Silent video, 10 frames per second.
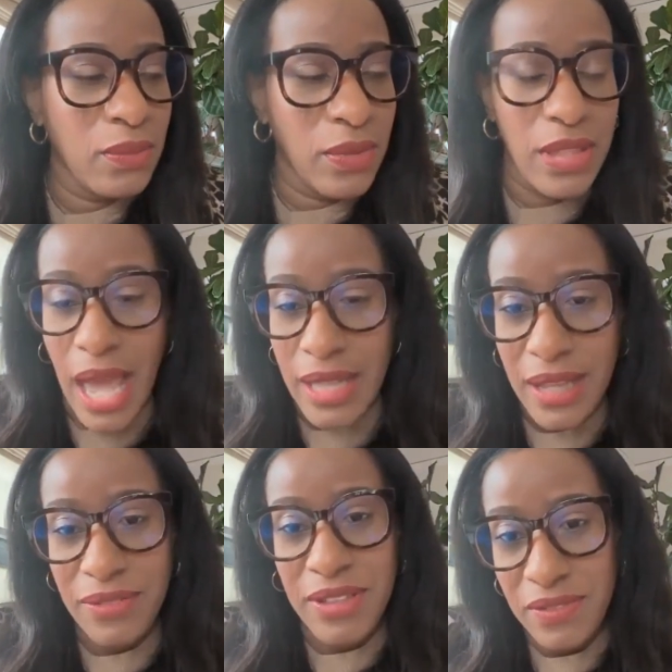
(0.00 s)
I
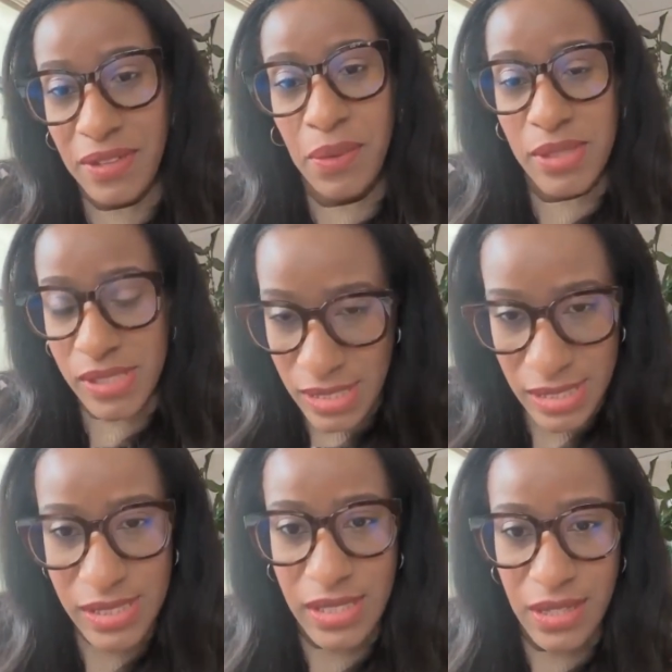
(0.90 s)
left Cleveland, I went to
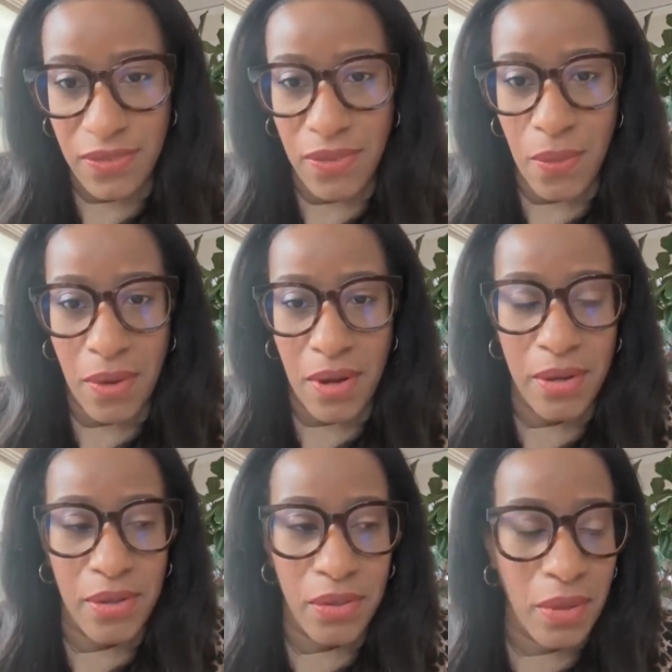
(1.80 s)
DC for
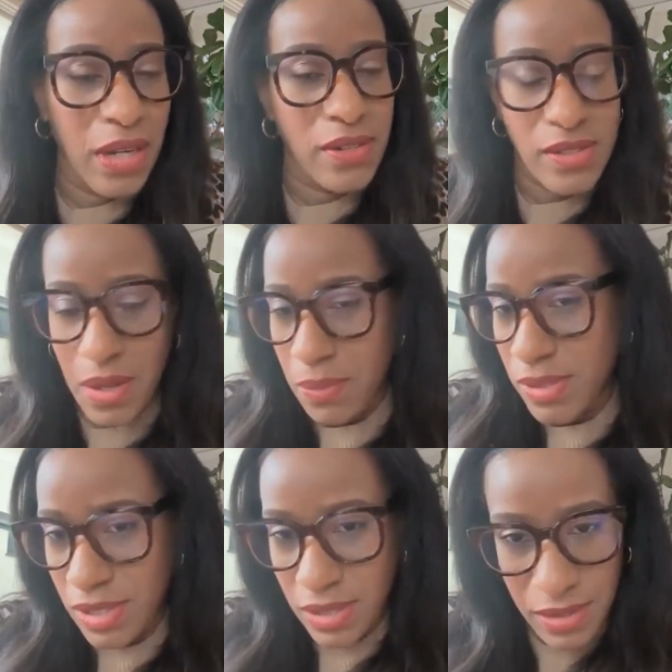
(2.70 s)
3 years. I went
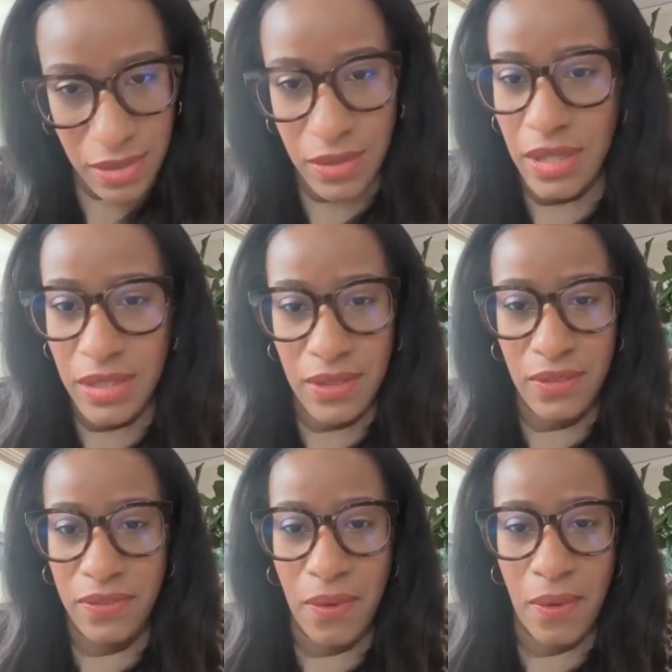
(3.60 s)
to London
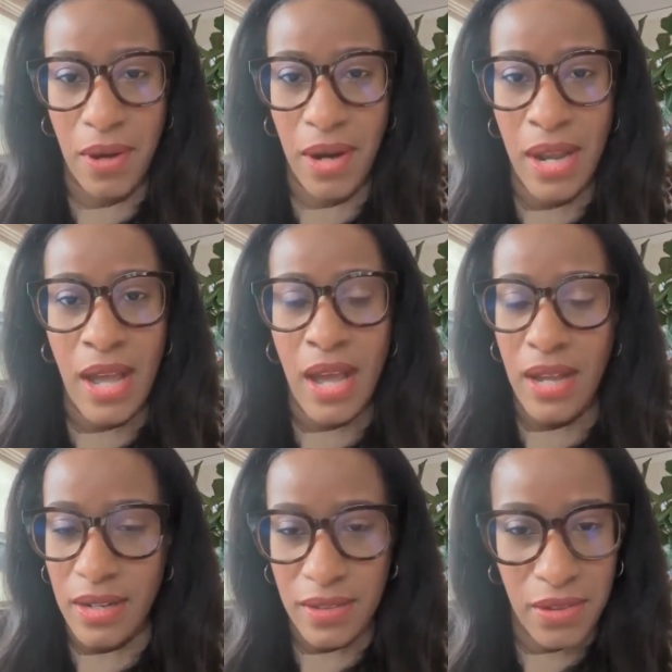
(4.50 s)
for
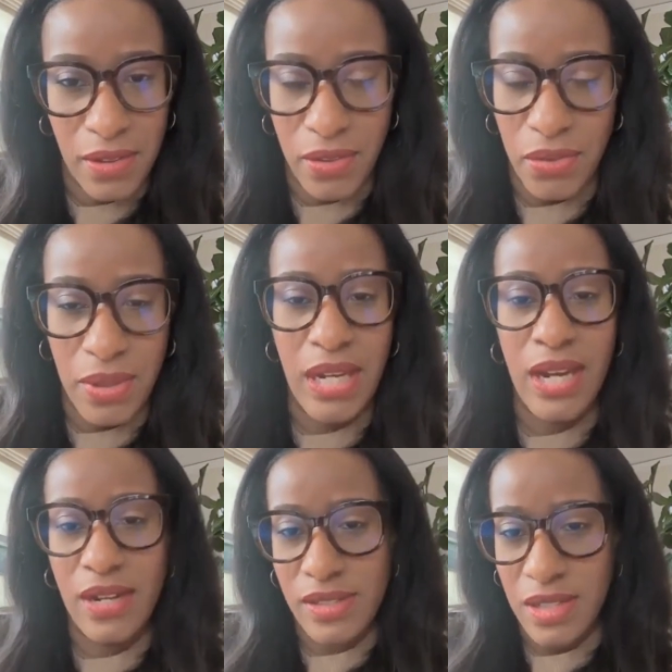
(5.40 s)
another 3
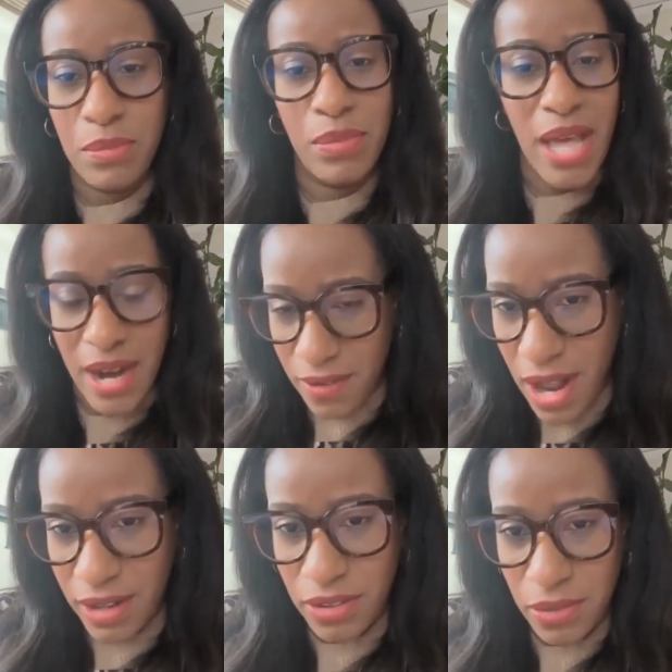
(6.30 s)
years, and then
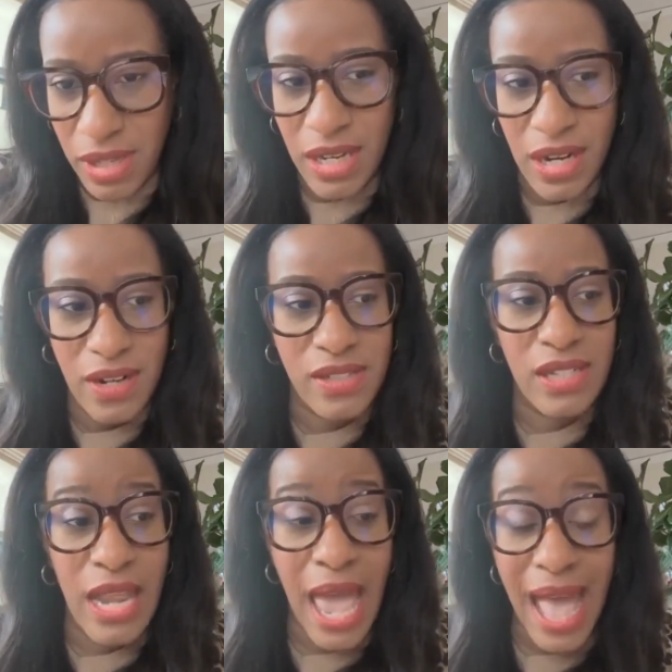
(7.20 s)
BlackRock 3 years.
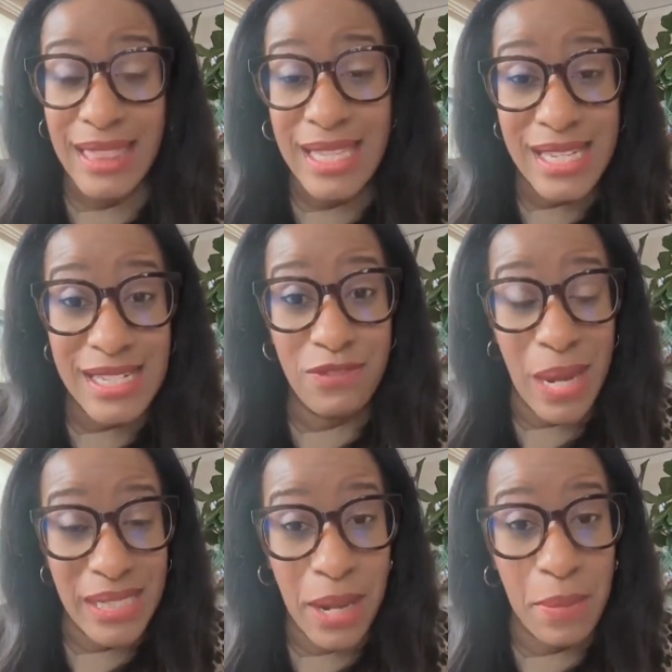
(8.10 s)
And at the end of my
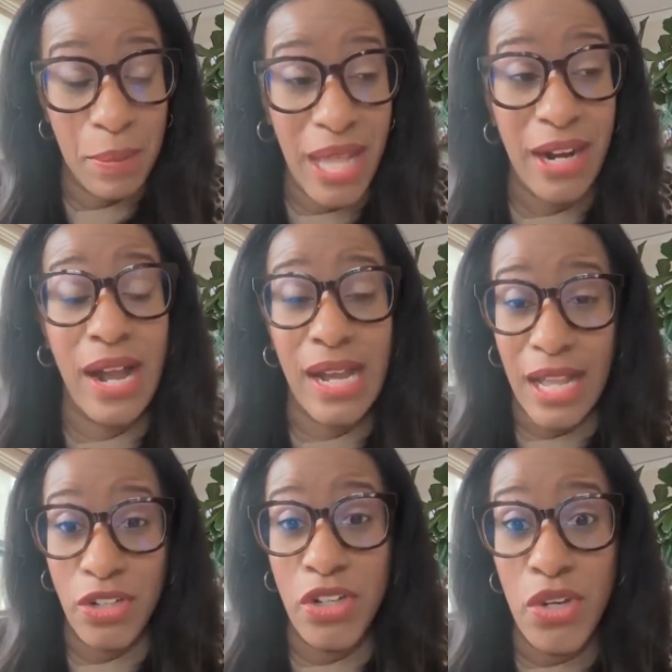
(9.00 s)
time at BlackRock, I
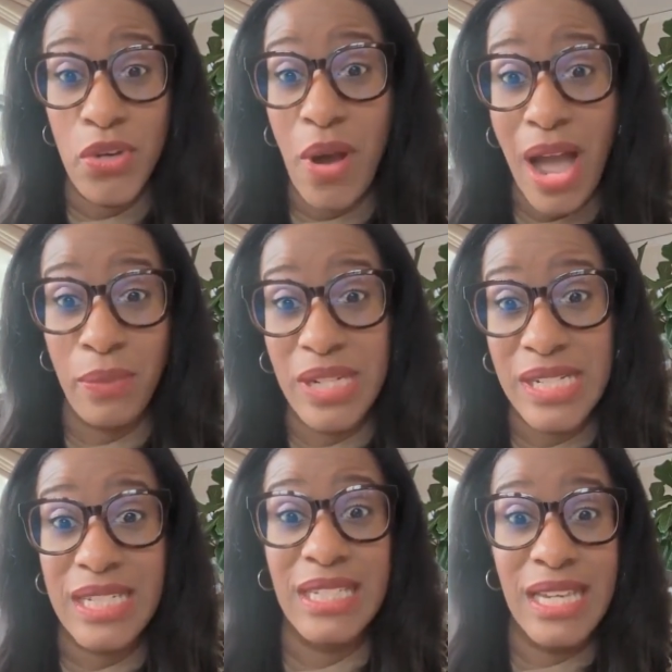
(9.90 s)
knew I wanted
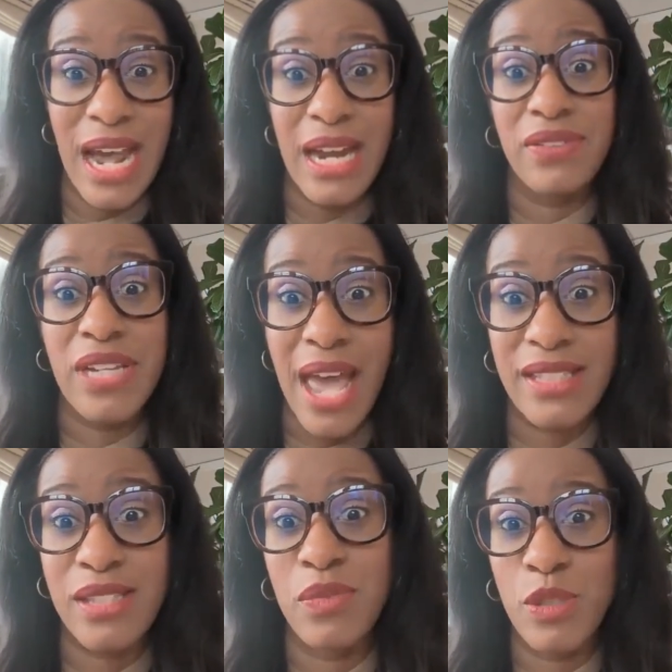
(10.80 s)
to get out of tax
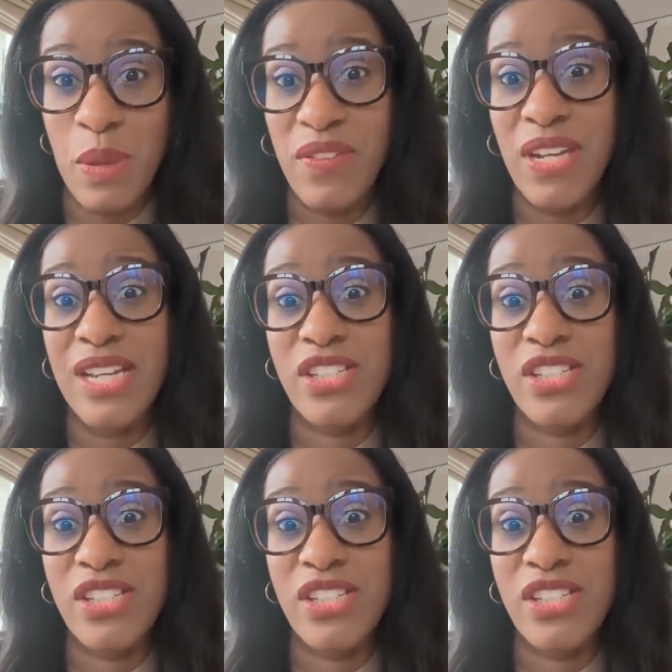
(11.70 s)
and was pivoting.